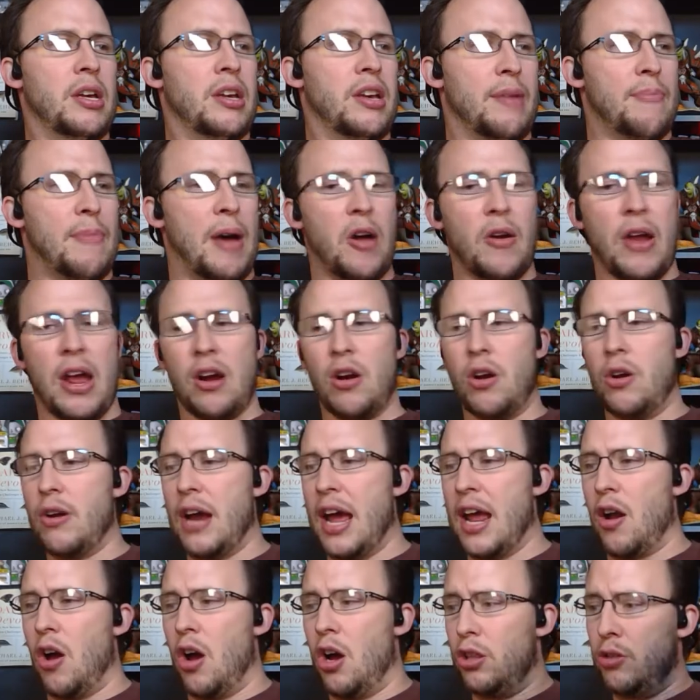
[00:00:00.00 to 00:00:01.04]
Mount
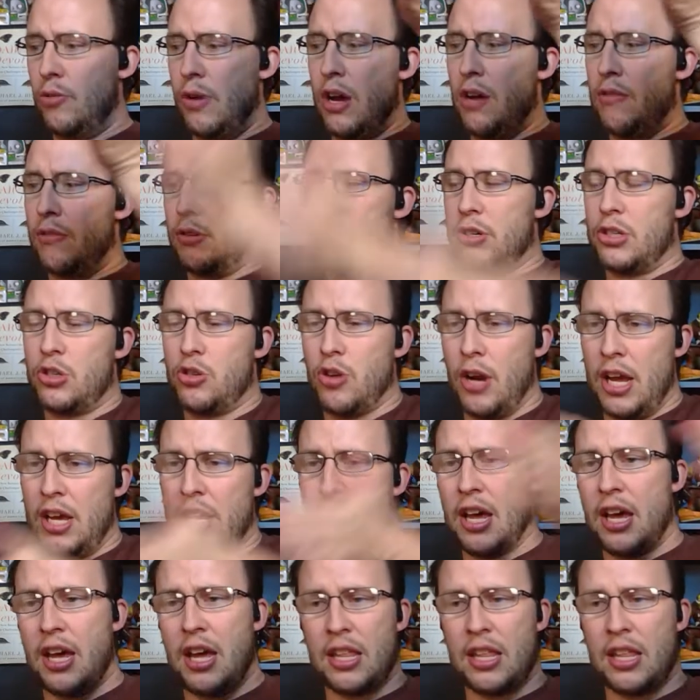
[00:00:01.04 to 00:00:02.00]
Ararat all the way over to Australia,